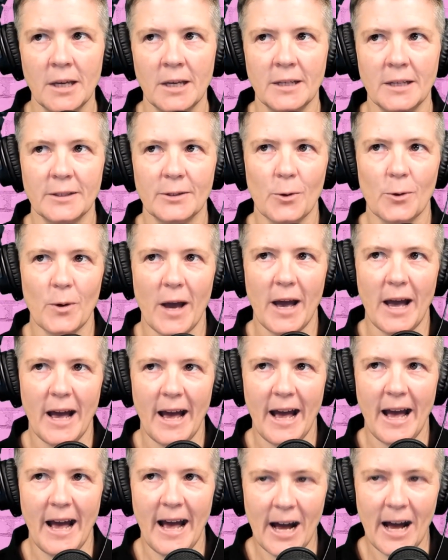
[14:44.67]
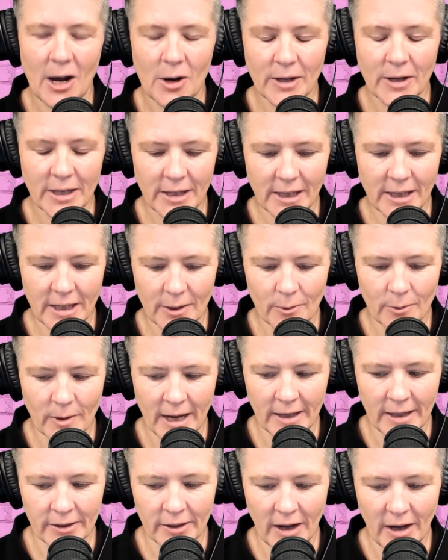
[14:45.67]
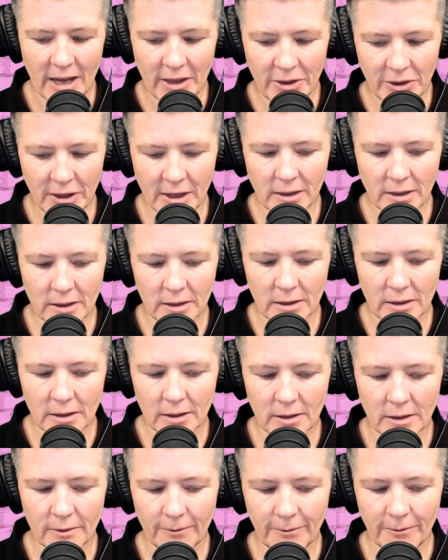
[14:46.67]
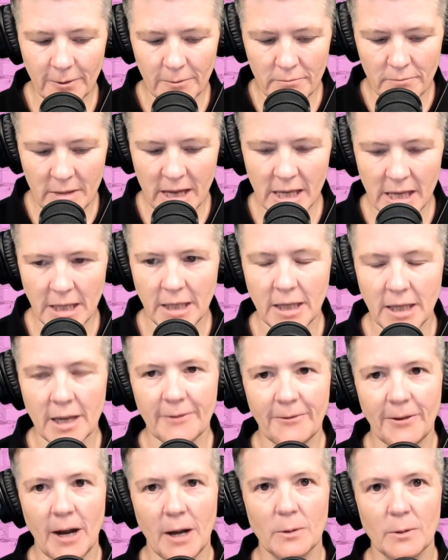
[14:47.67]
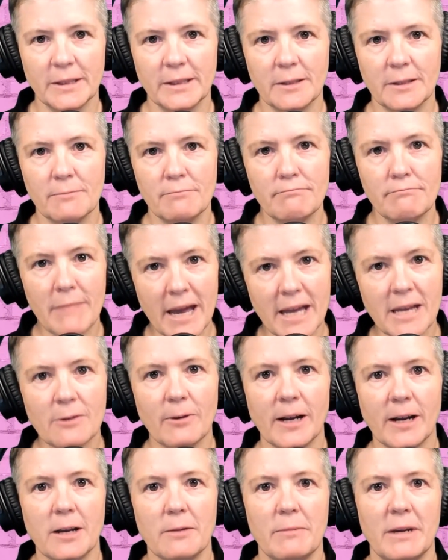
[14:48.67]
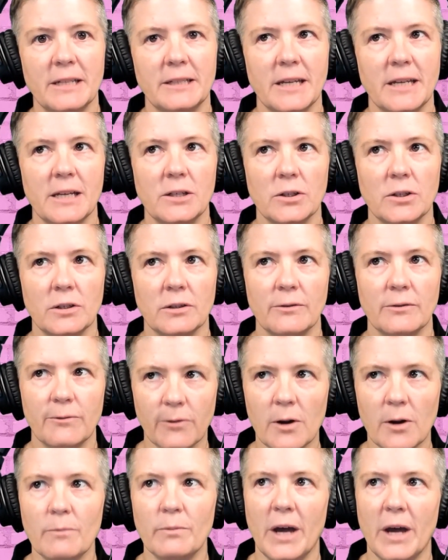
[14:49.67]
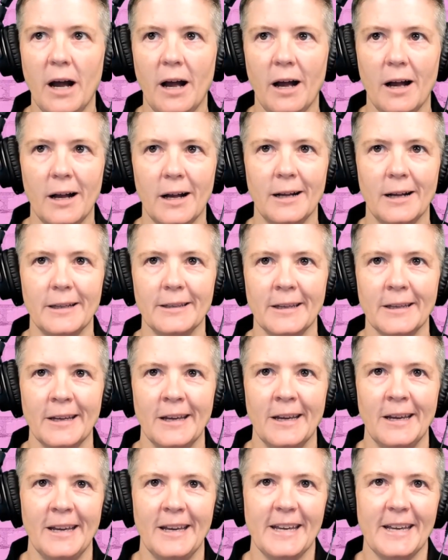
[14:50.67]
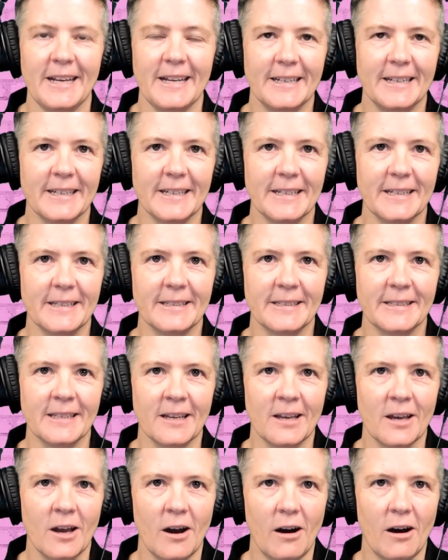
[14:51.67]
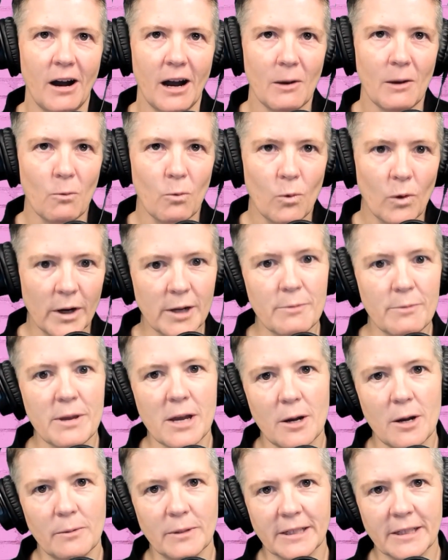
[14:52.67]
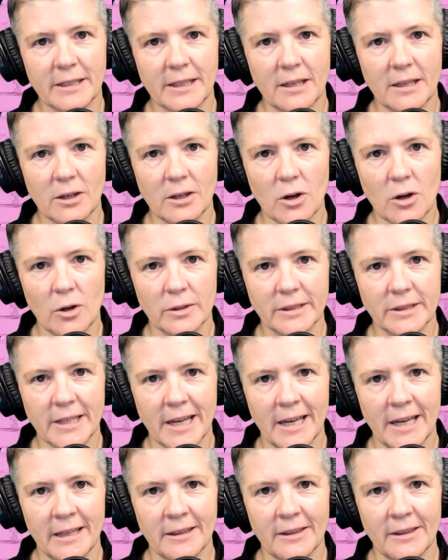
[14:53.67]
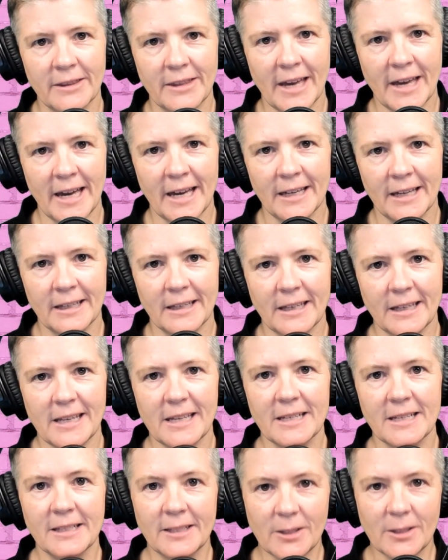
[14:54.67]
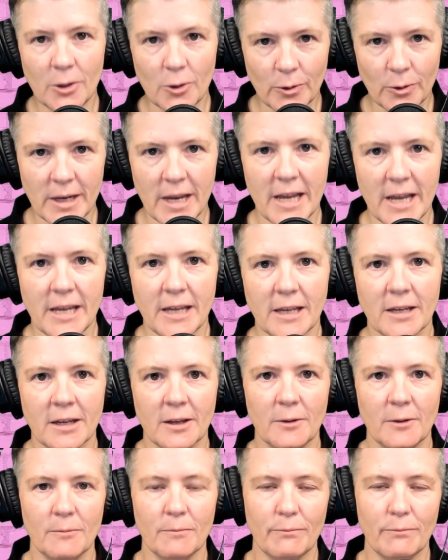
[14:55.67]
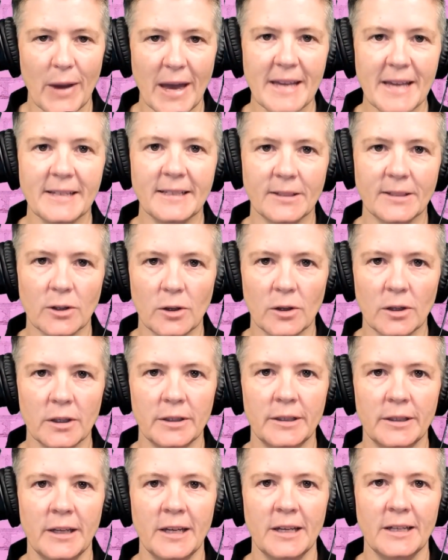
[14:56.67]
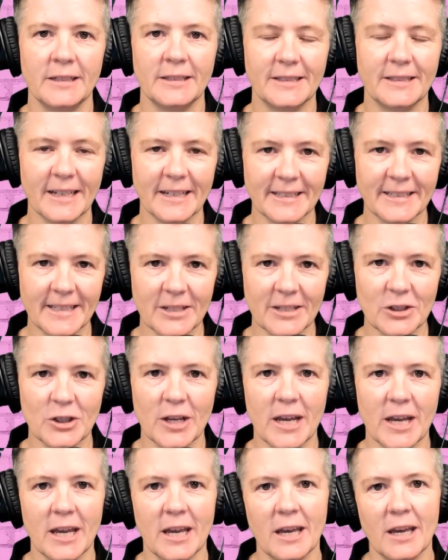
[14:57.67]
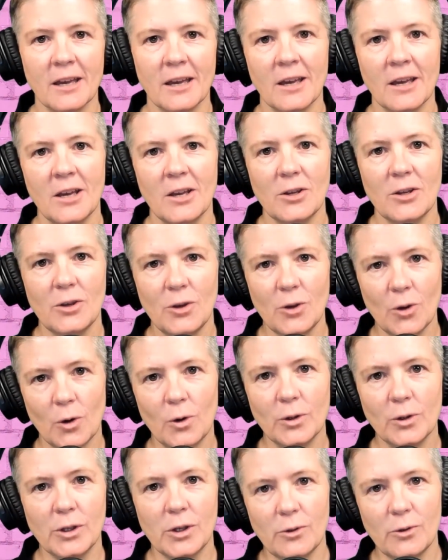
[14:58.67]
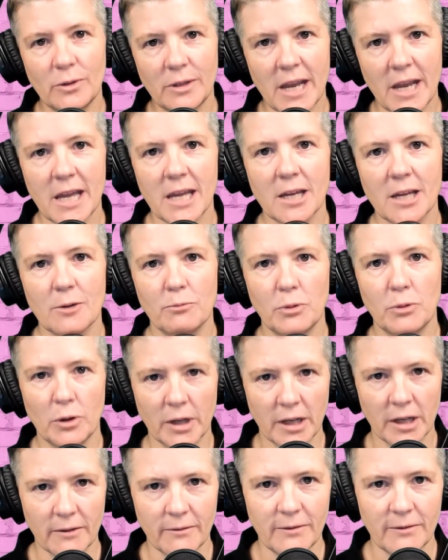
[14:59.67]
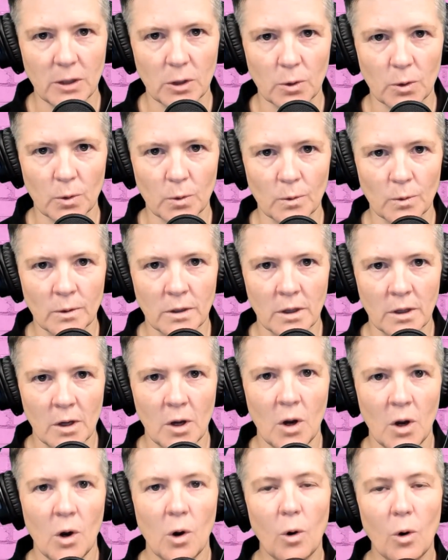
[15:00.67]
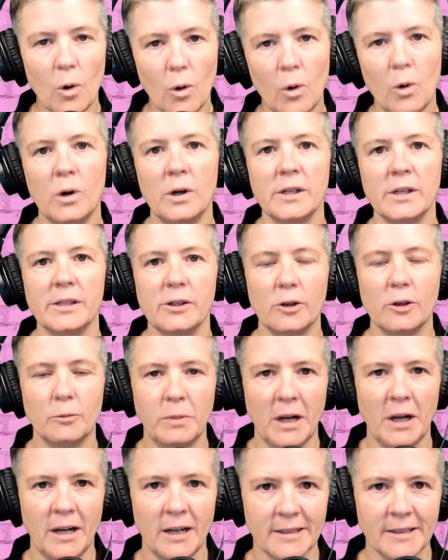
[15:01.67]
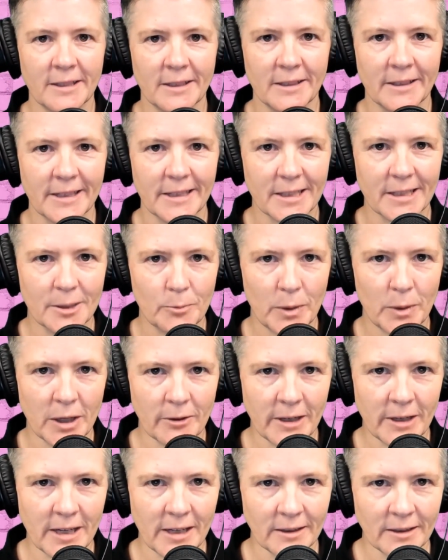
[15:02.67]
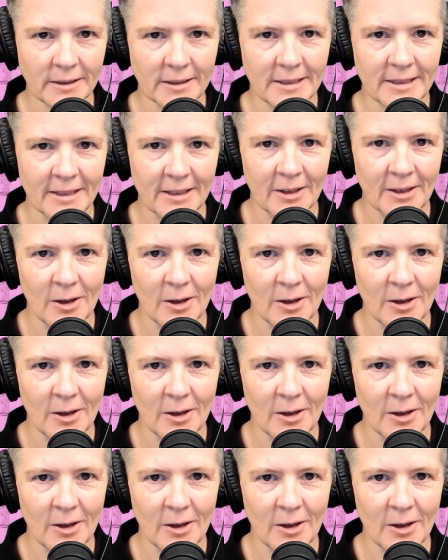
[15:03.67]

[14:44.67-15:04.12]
So how can you get around it? I think for me, if I was to make recommendations from the heart, it is I want to be able to see the content that is unique based on, does it share your unique point of view or your personal experience